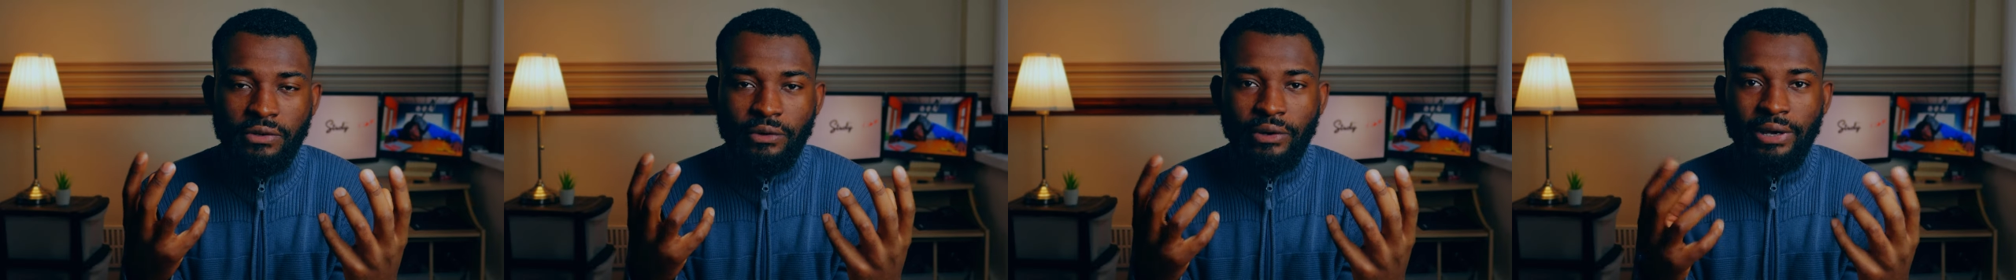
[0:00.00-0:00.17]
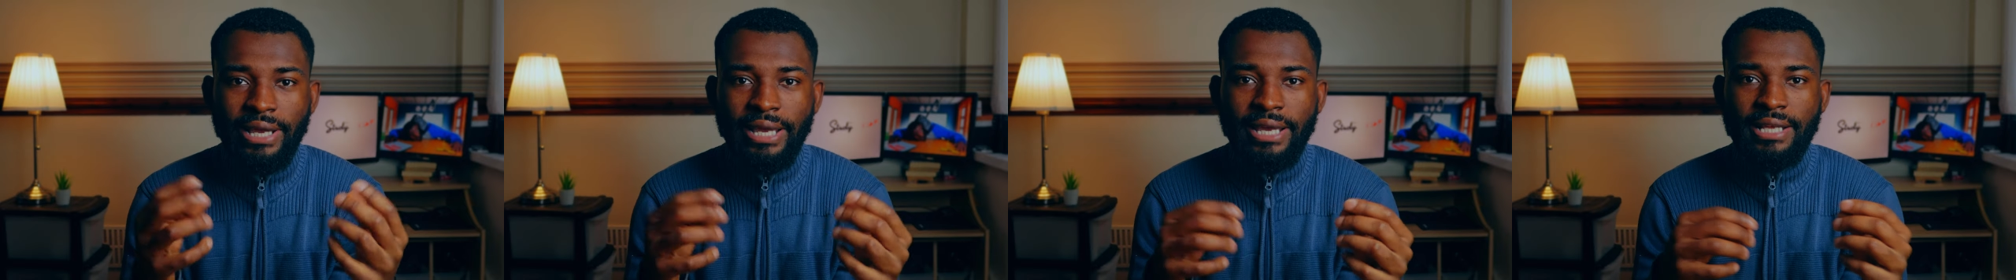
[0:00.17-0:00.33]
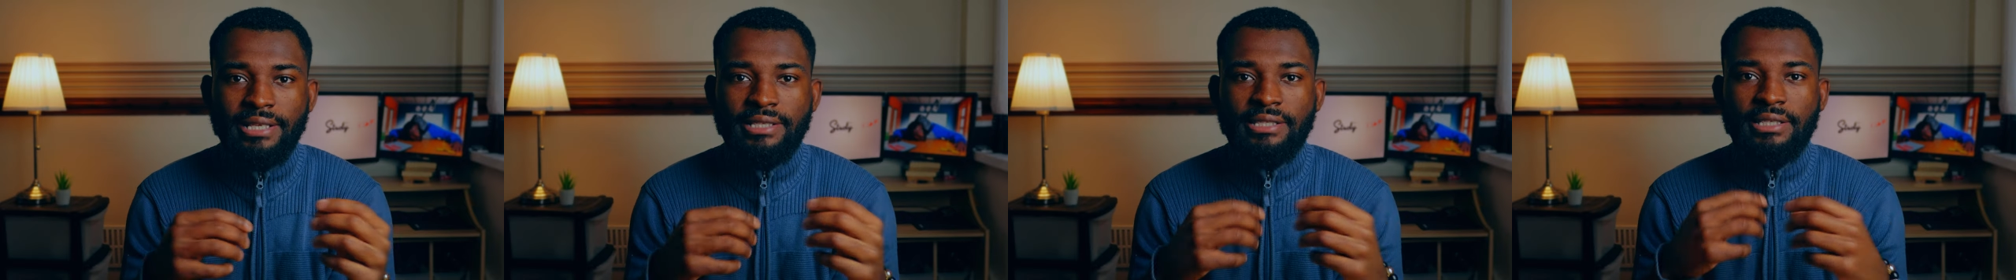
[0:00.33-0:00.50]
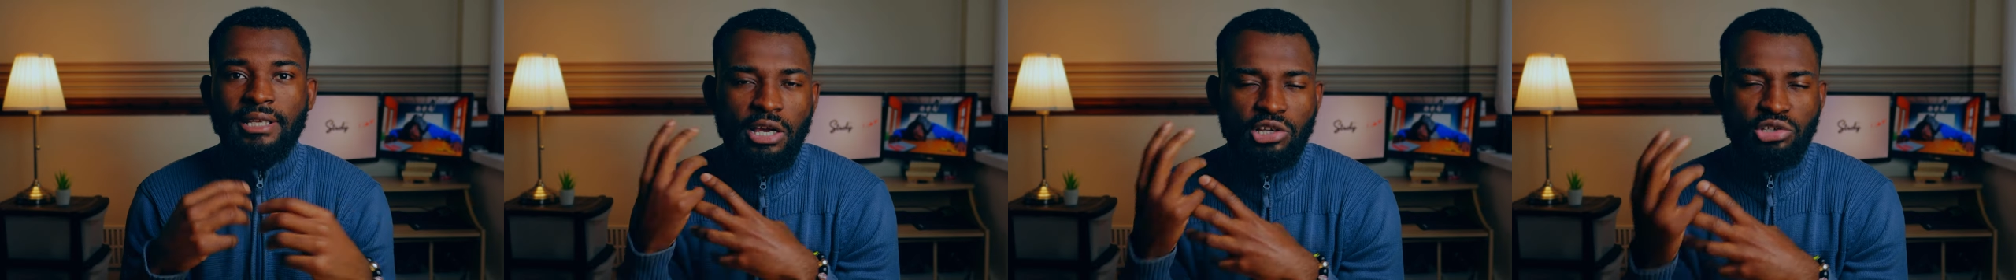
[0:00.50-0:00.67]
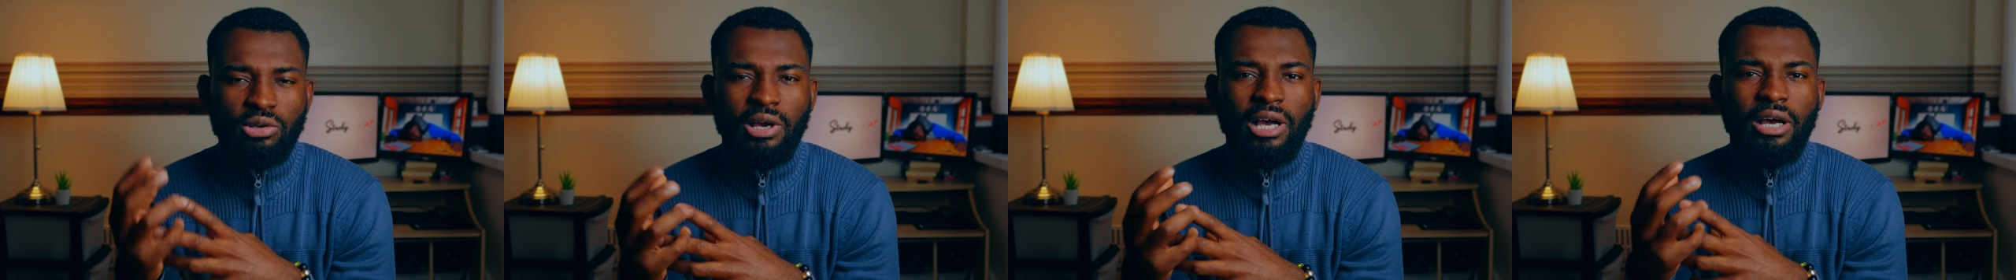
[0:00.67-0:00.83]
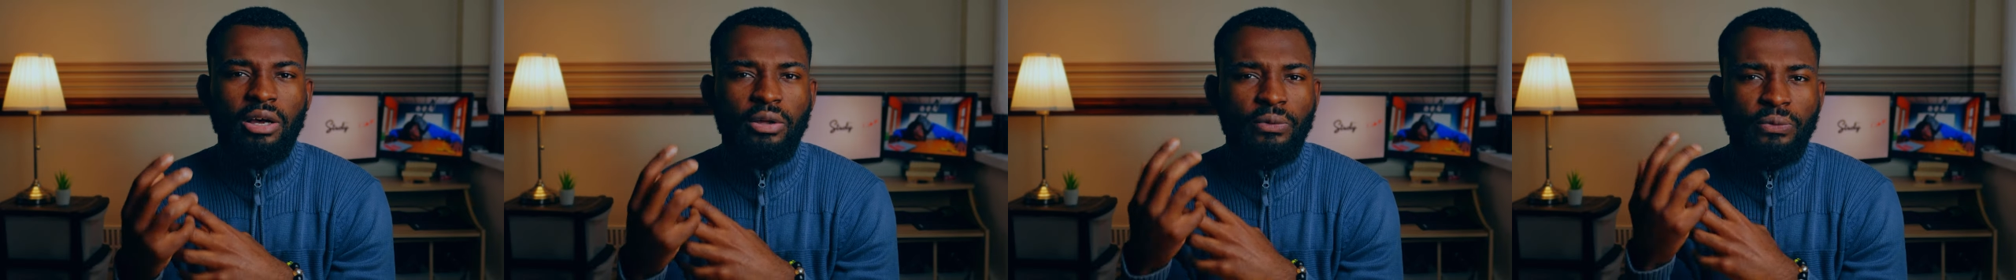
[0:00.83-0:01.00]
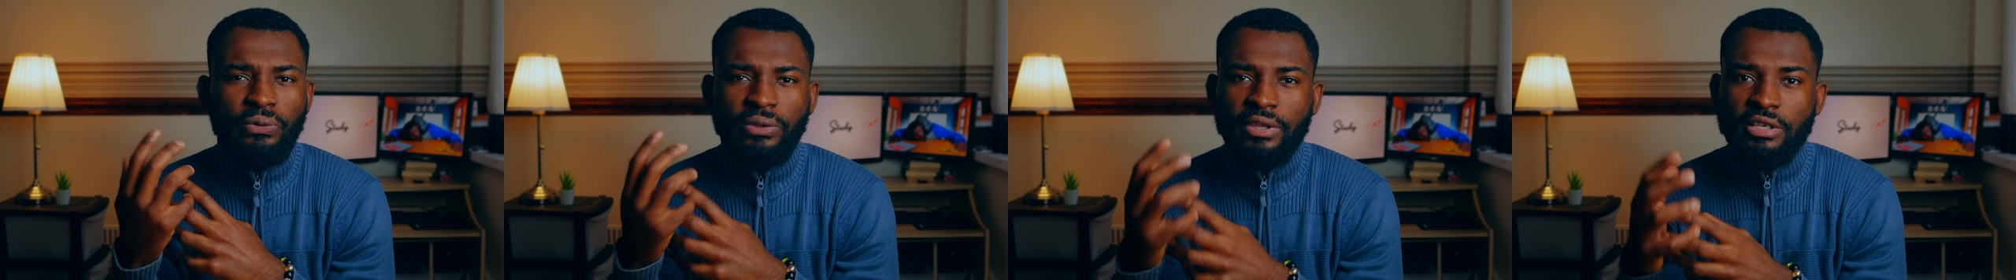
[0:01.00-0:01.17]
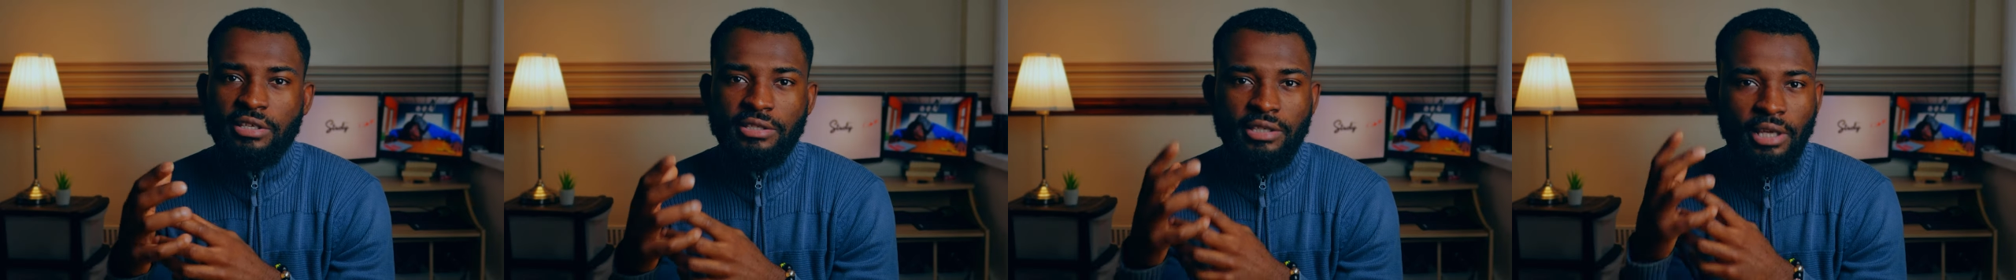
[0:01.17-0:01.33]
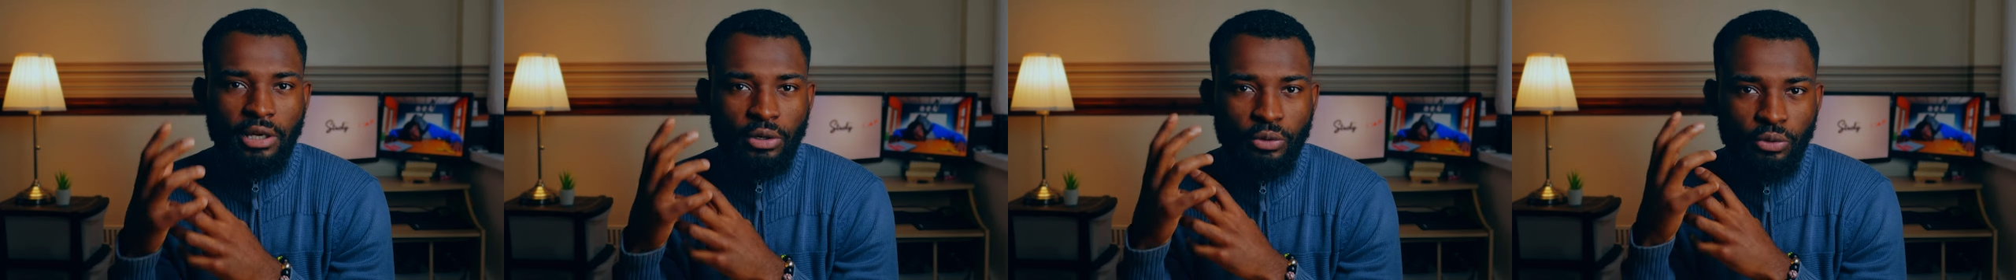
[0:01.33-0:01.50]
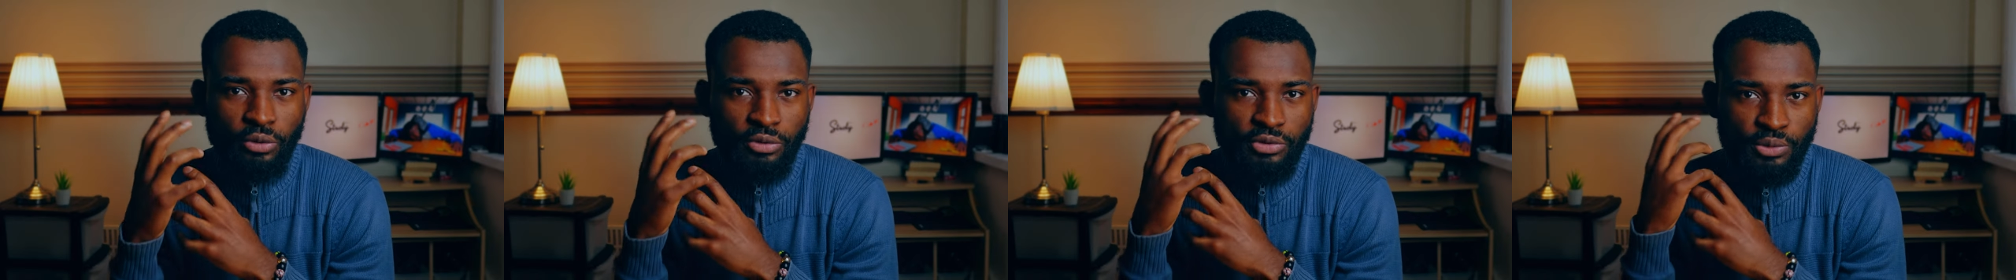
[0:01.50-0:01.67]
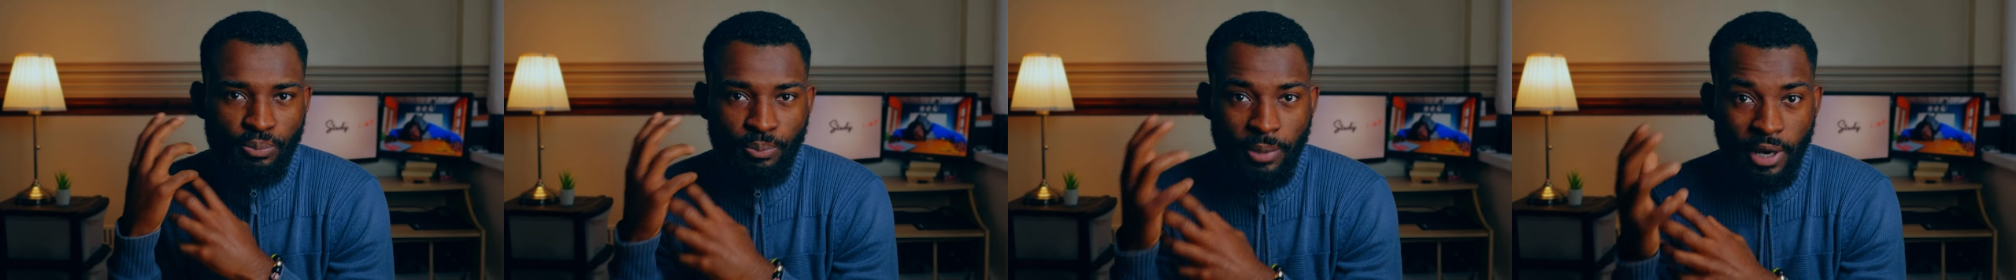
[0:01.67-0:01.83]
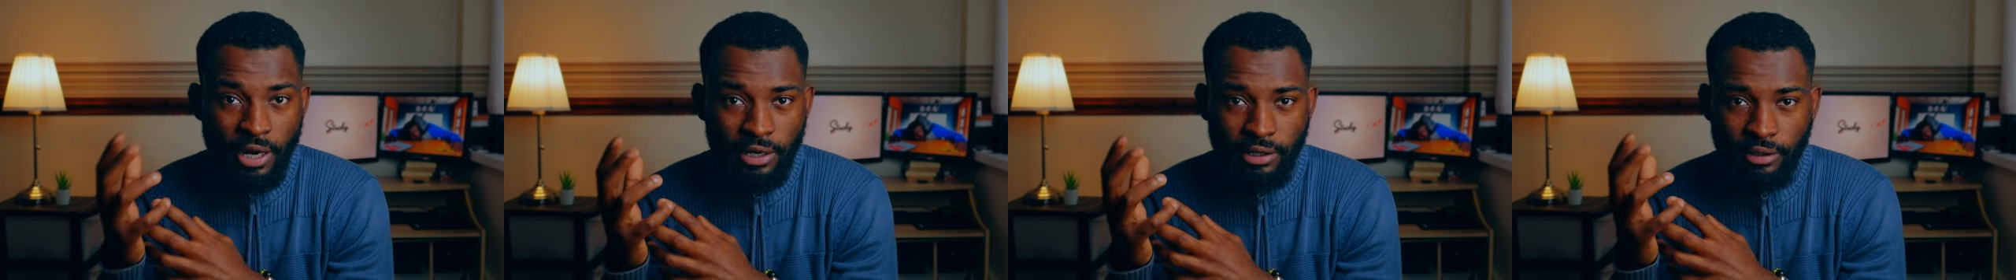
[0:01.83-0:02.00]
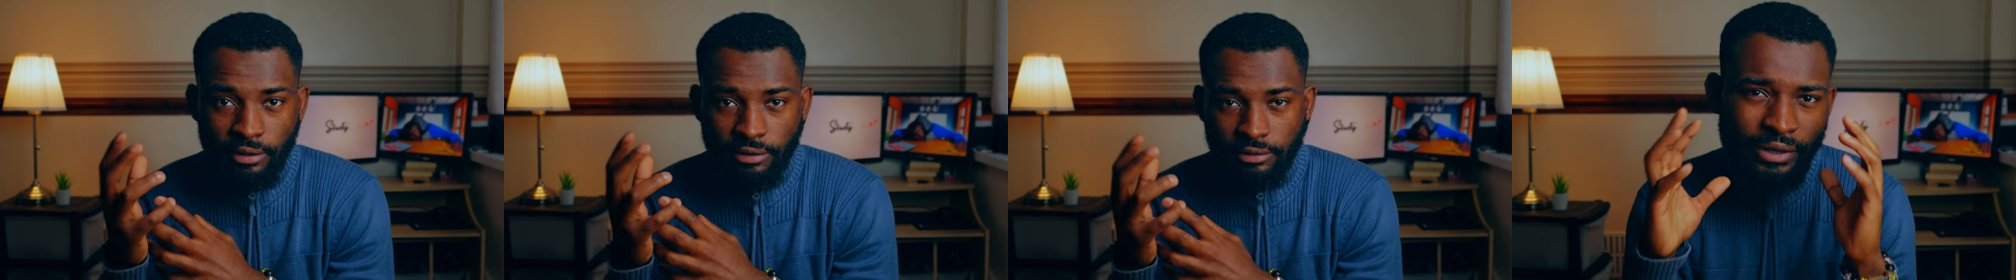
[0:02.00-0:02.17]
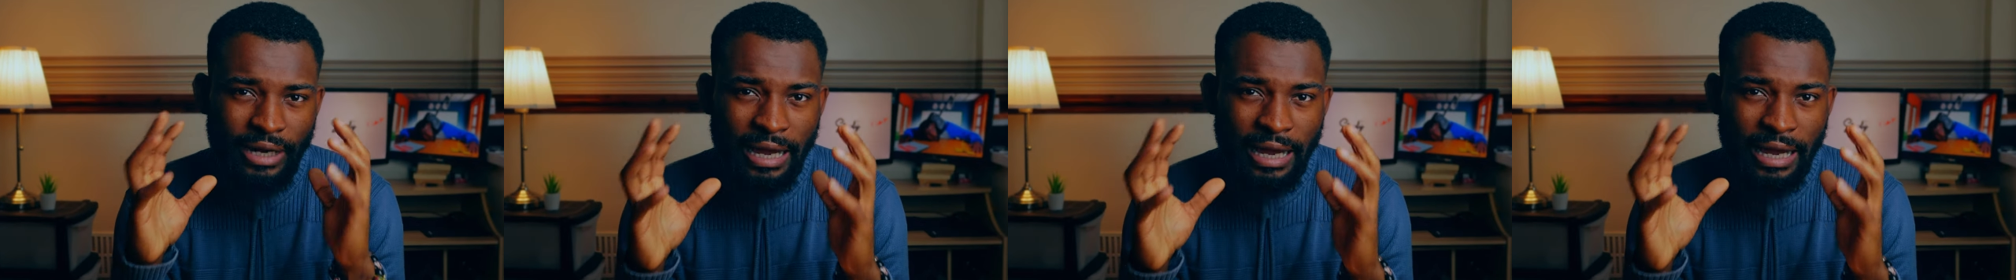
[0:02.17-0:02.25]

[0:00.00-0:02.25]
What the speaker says: our heads as to how things are going to pan out.